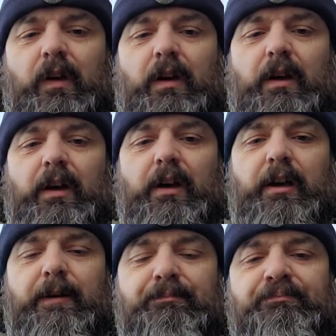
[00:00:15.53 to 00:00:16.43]

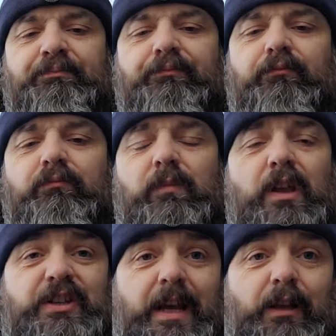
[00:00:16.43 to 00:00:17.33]

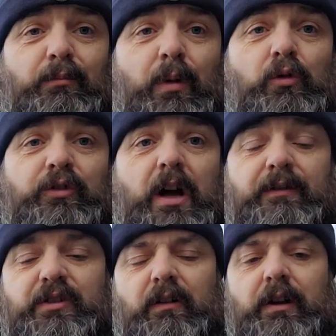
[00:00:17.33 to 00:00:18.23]
sailor and boat
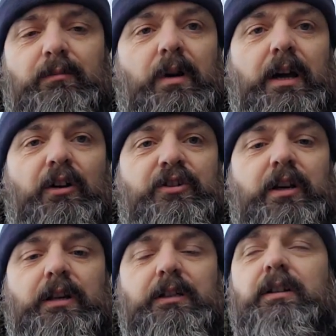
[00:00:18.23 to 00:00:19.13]
knife, sorry, by
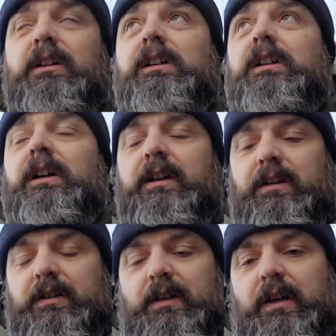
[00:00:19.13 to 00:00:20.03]
Otter,
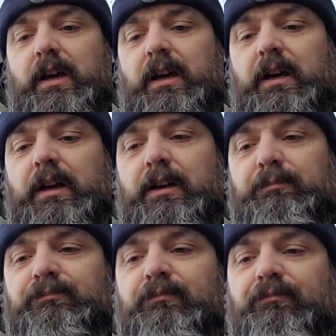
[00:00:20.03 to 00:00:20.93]
you